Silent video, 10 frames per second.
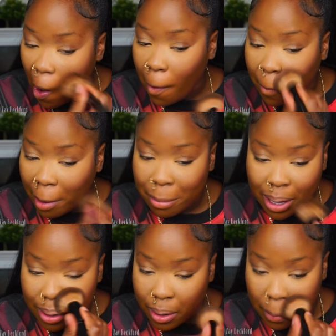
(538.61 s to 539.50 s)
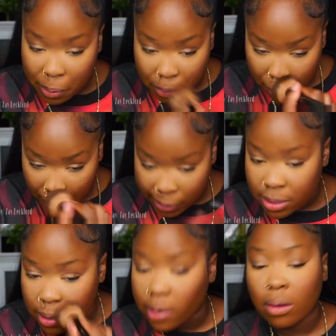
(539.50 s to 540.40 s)
on my makeup that's
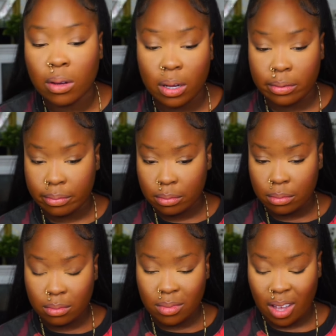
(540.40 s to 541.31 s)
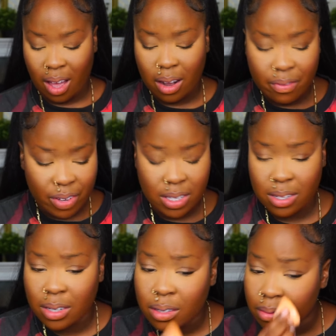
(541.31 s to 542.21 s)
crazy okay i kind of fixed
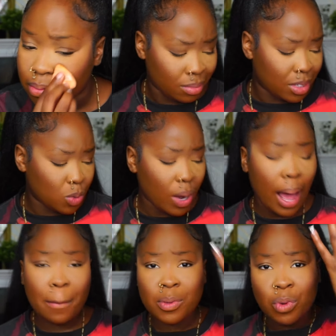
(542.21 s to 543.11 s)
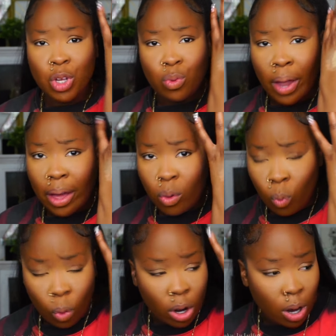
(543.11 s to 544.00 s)
it what happens when you like
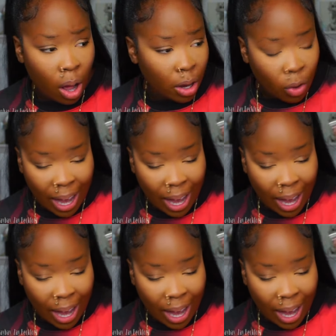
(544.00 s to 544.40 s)
work on your